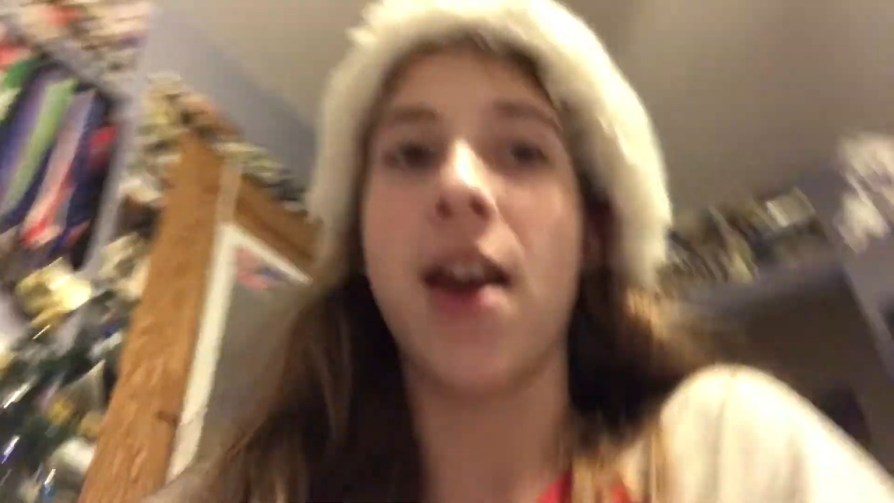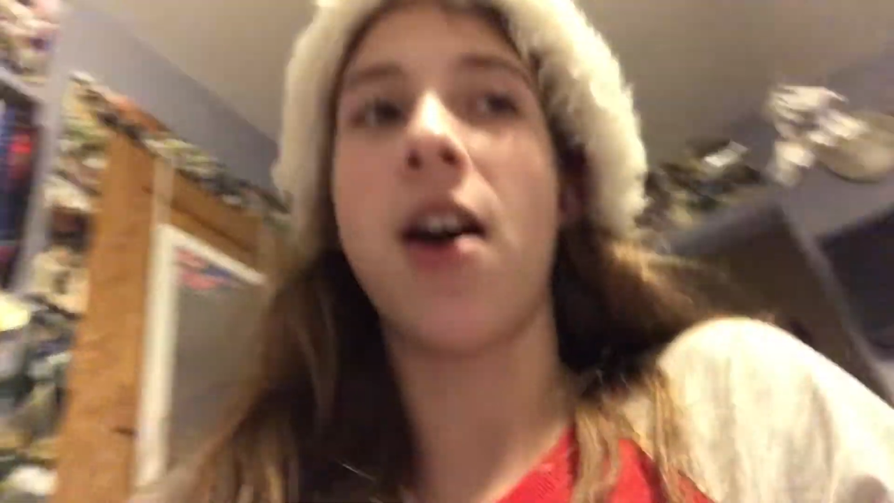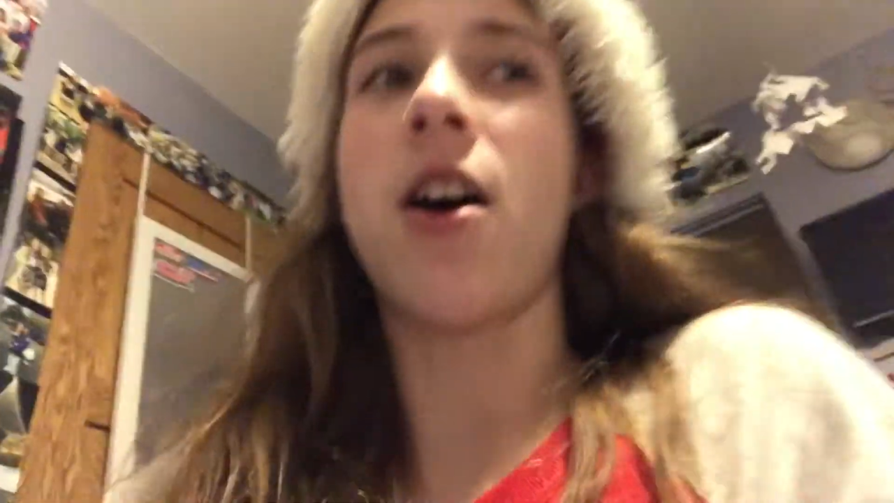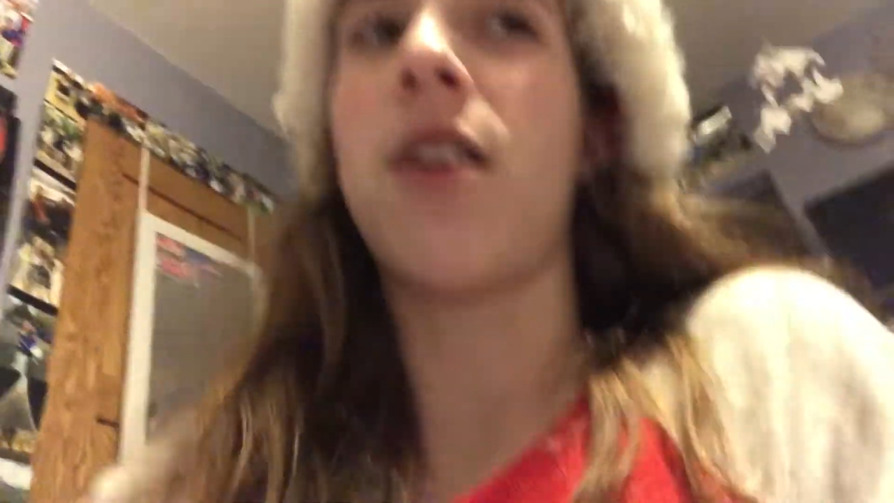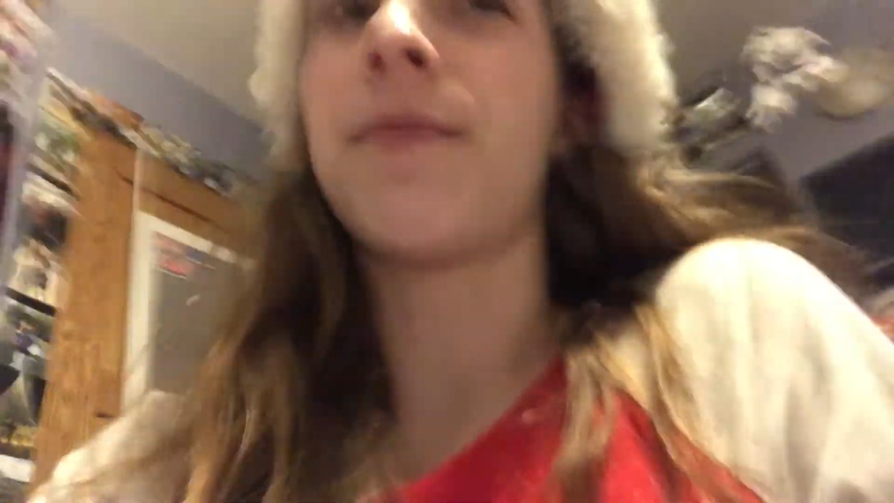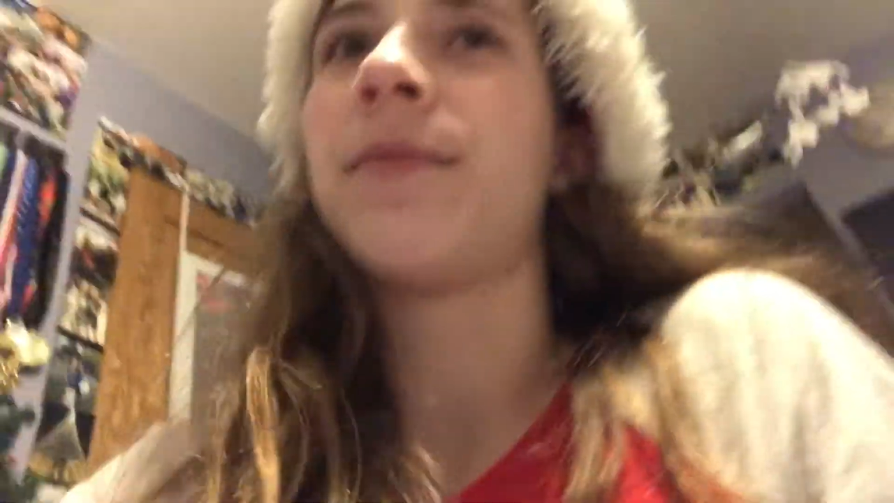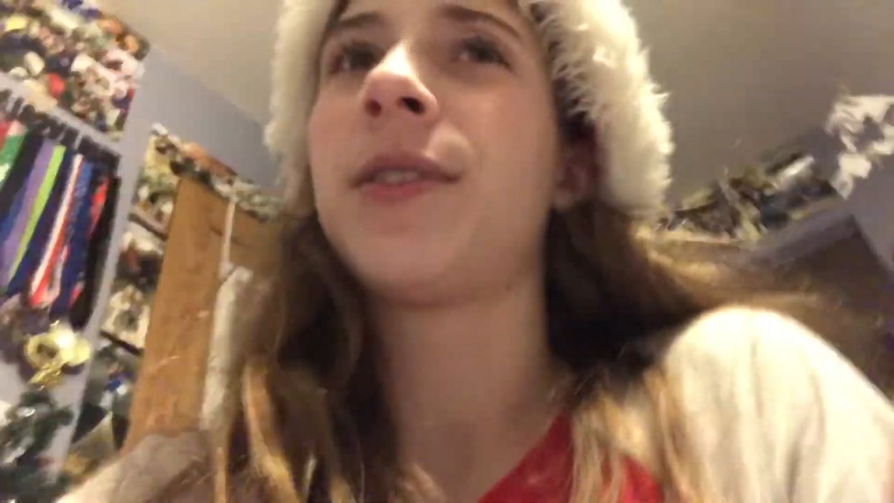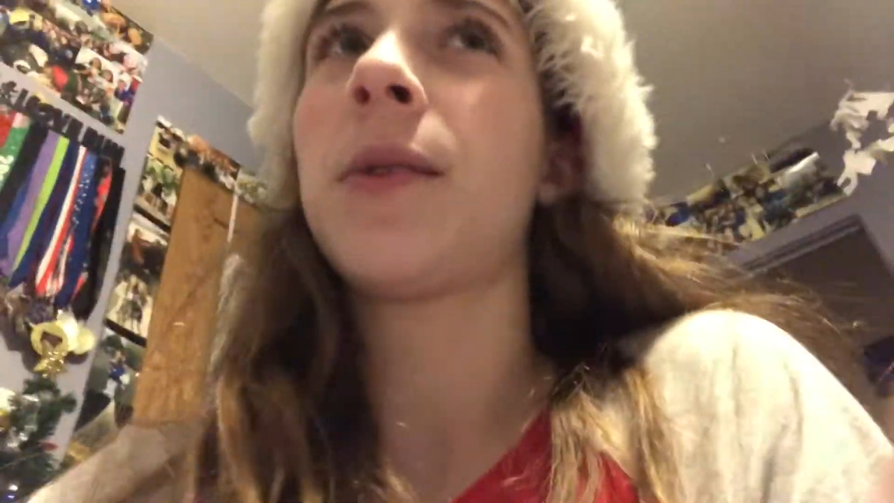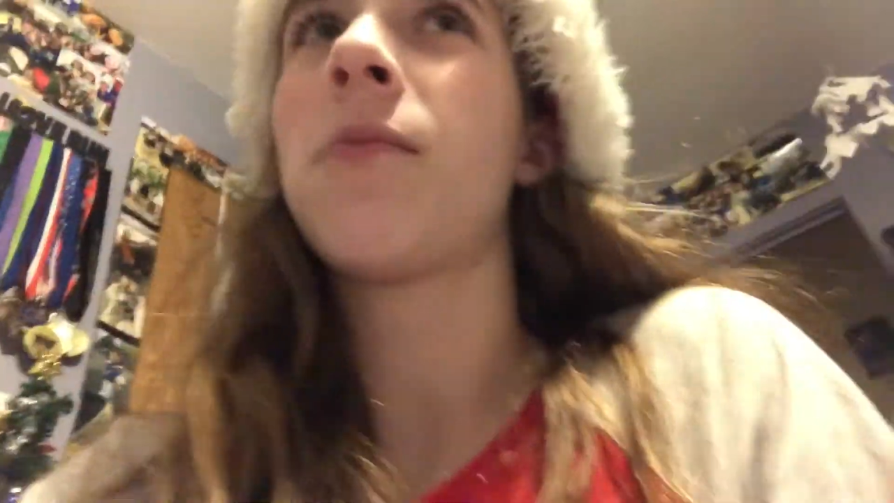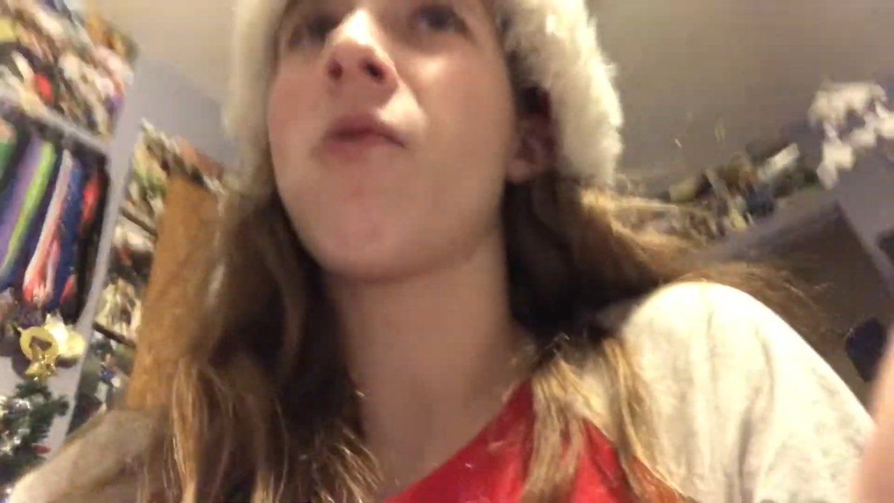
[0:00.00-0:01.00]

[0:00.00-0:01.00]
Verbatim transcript: um, some